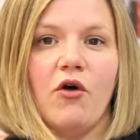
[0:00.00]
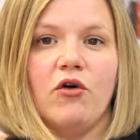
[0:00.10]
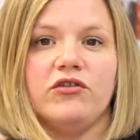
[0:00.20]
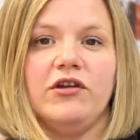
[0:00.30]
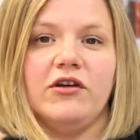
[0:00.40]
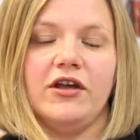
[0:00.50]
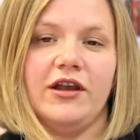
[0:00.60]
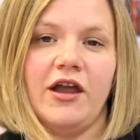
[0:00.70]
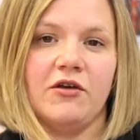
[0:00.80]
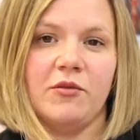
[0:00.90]
or to look
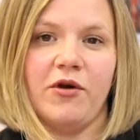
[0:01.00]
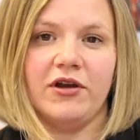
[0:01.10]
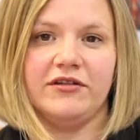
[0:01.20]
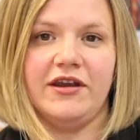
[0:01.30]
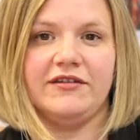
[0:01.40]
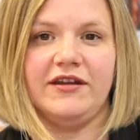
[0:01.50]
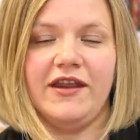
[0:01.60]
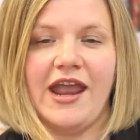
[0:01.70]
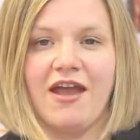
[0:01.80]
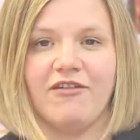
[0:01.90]
at local politics in
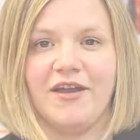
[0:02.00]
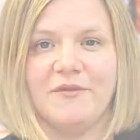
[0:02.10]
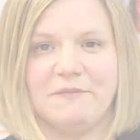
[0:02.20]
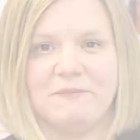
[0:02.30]
the area.